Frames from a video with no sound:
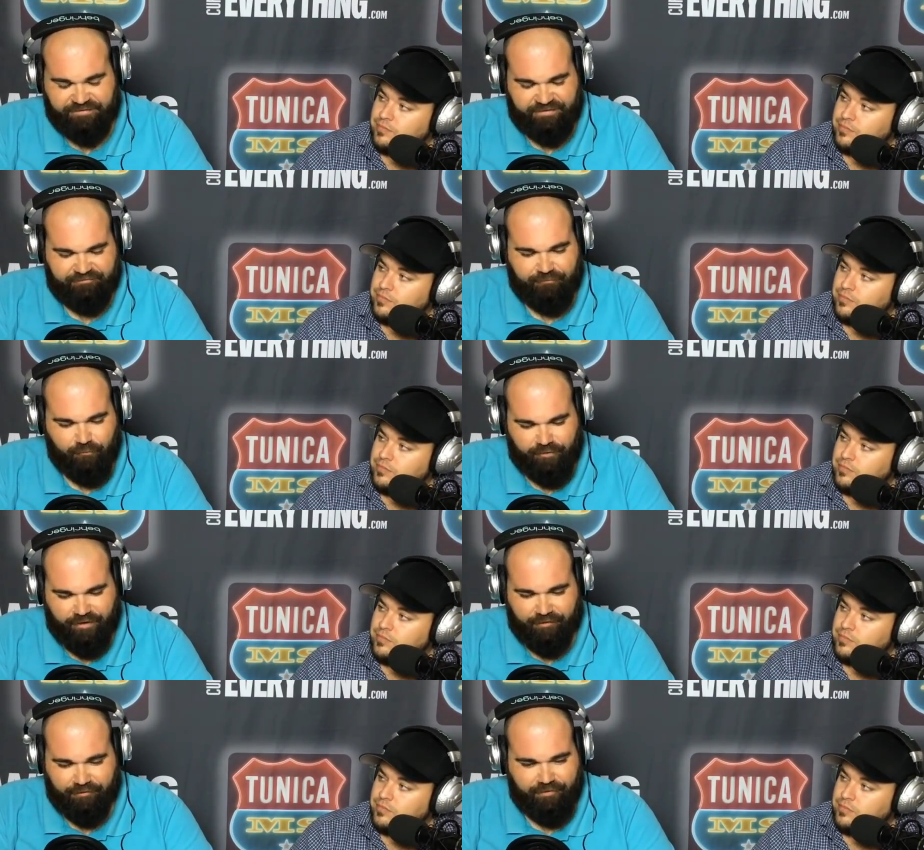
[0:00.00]
Speaker 1: you said four
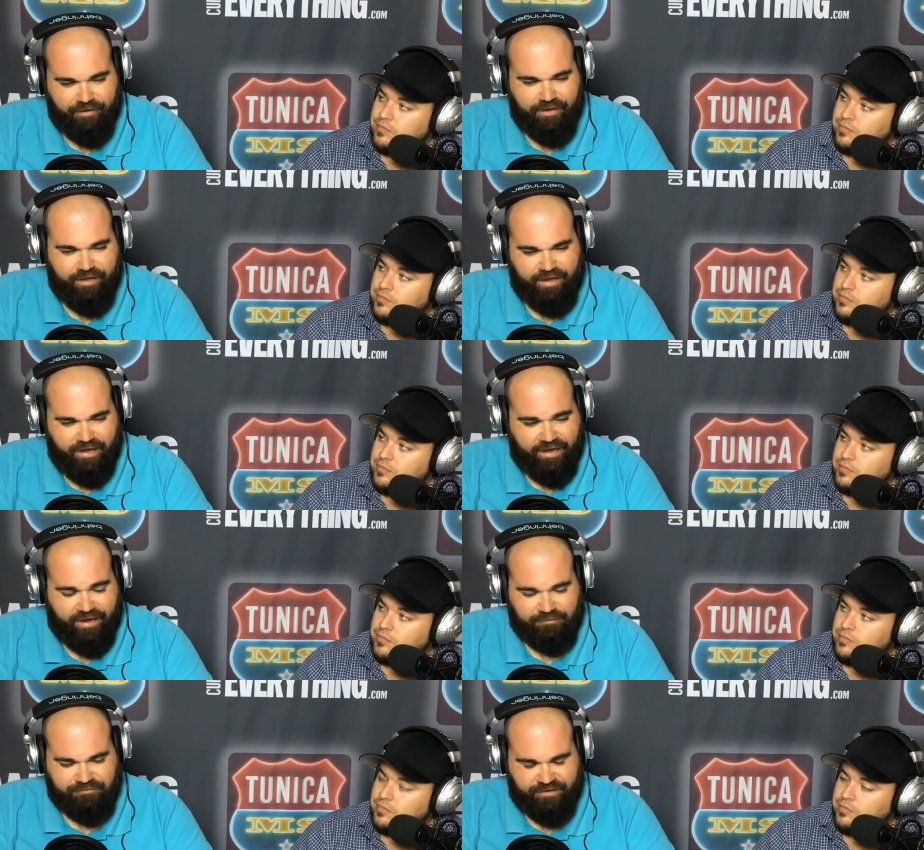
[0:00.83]
and zero, oh,
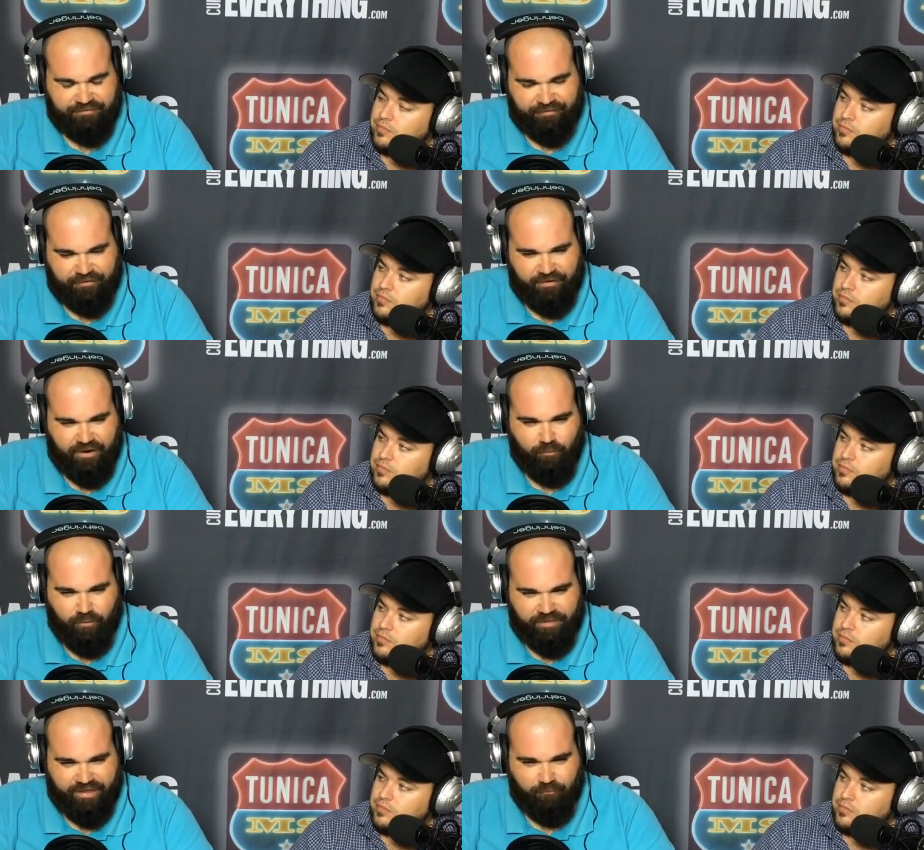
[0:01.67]
and I was trying to figure out
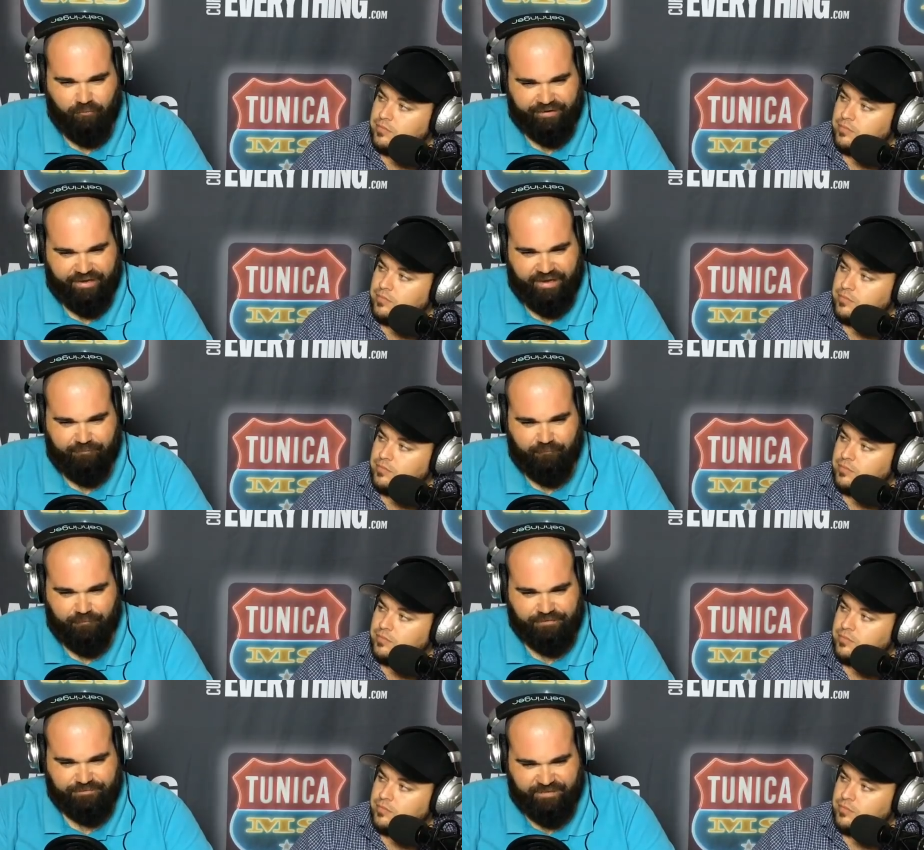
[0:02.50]
where that one game
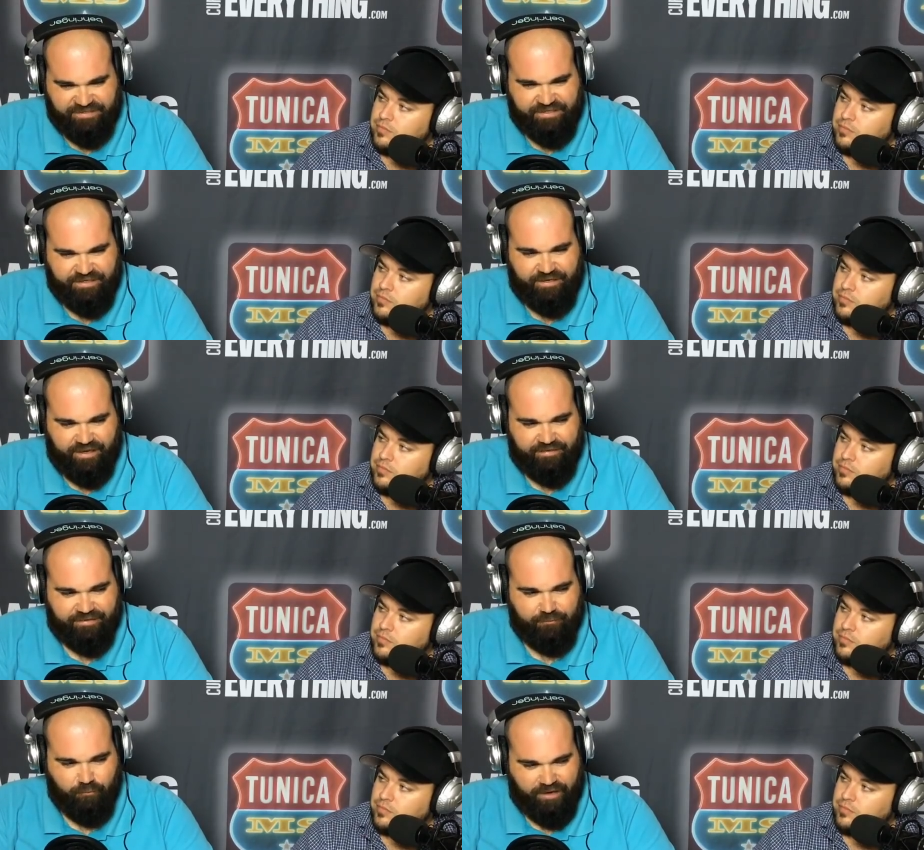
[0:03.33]
was missing, and
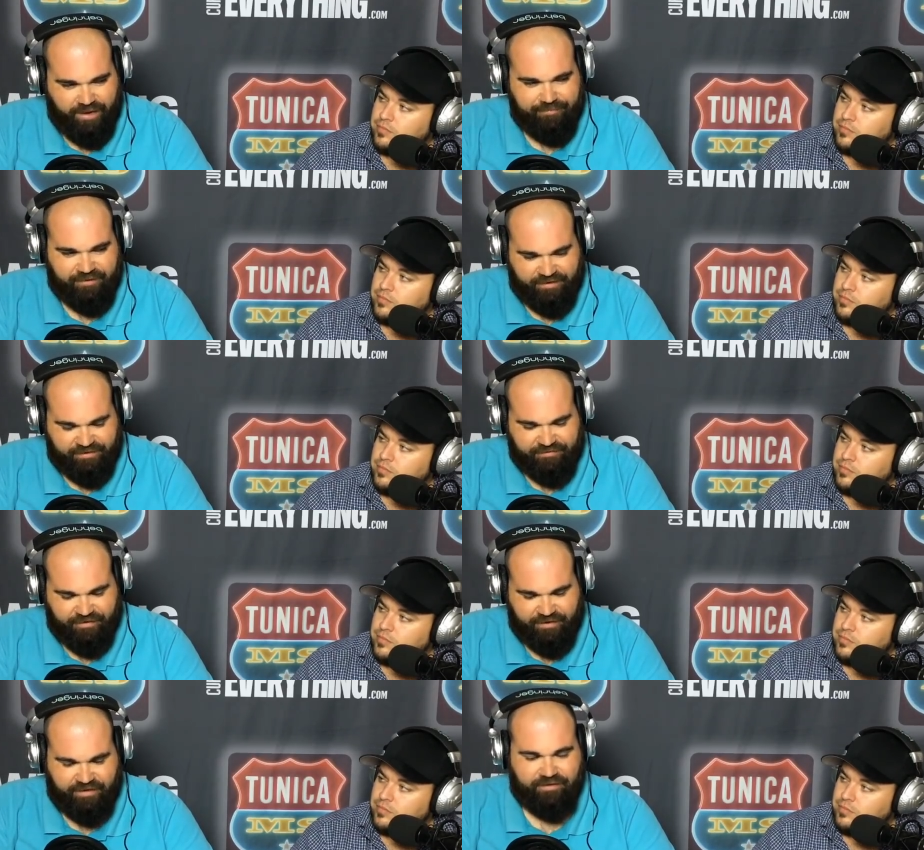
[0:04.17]
then what happened in
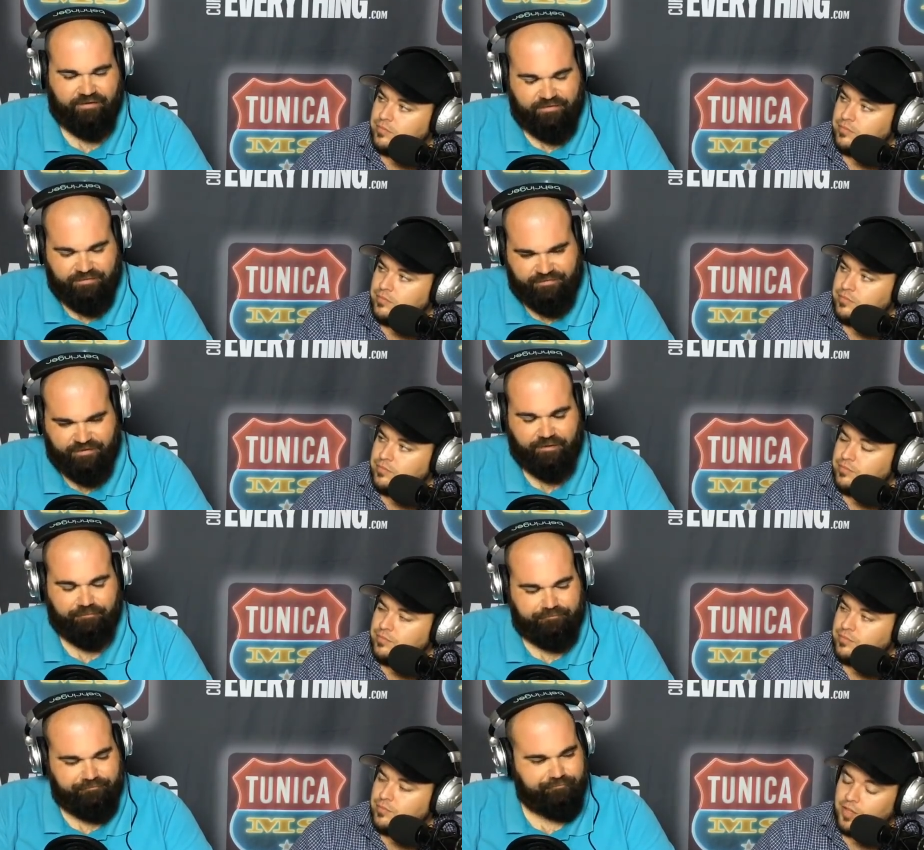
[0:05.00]
Kentucky.
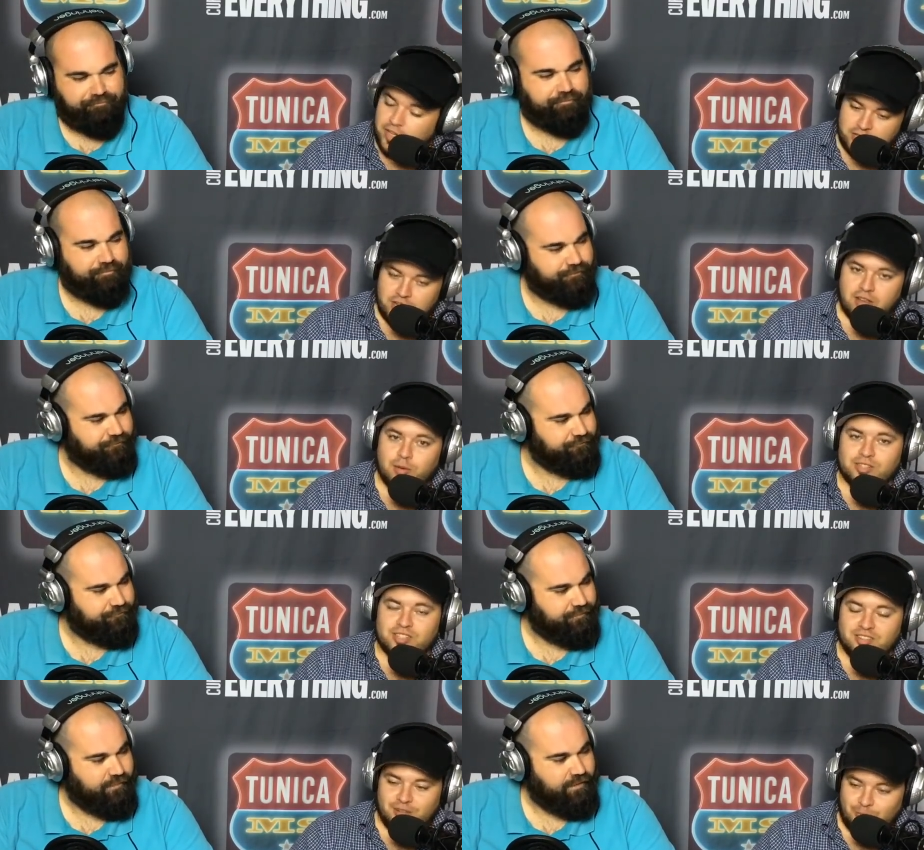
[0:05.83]
So
Speaker 2: Kentucky
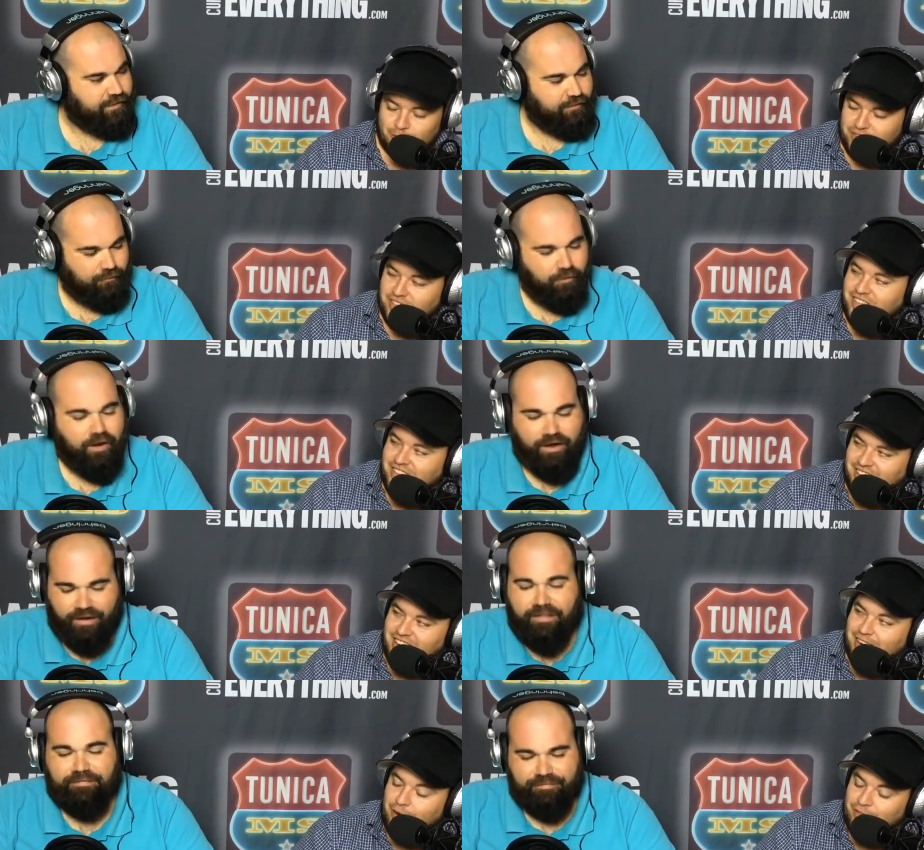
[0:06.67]
was the one that they did
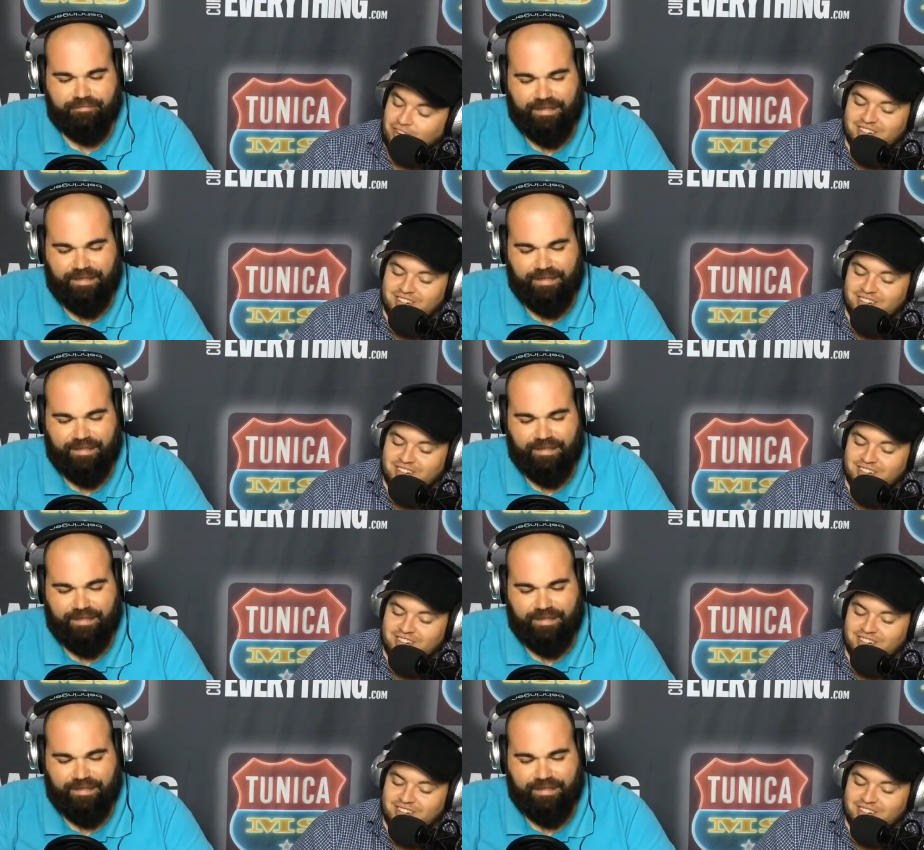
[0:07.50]
not cover.